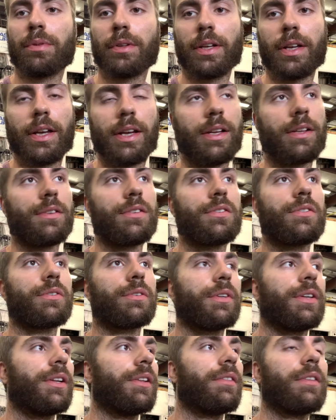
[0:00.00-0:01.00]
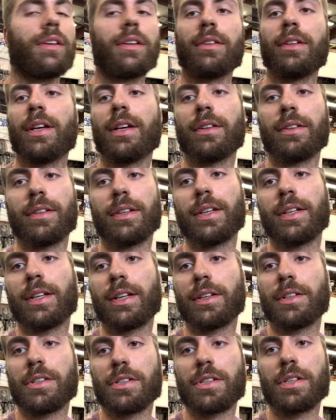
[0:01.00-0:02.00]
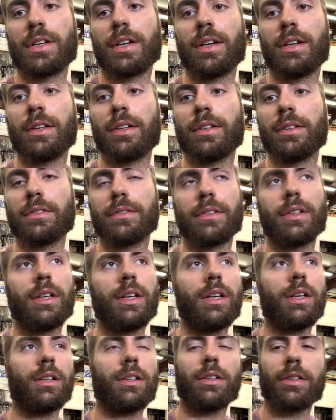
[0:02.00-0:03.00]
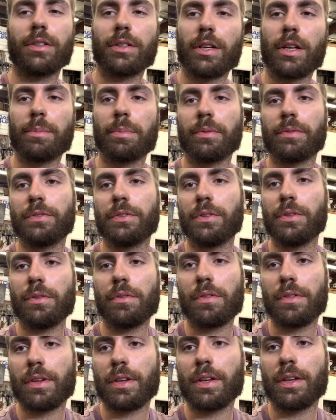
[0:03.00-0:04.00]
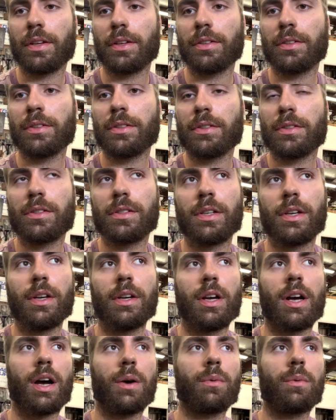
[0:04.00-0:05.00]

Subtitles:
plans or anything like that. I just kind of looked up a few things. I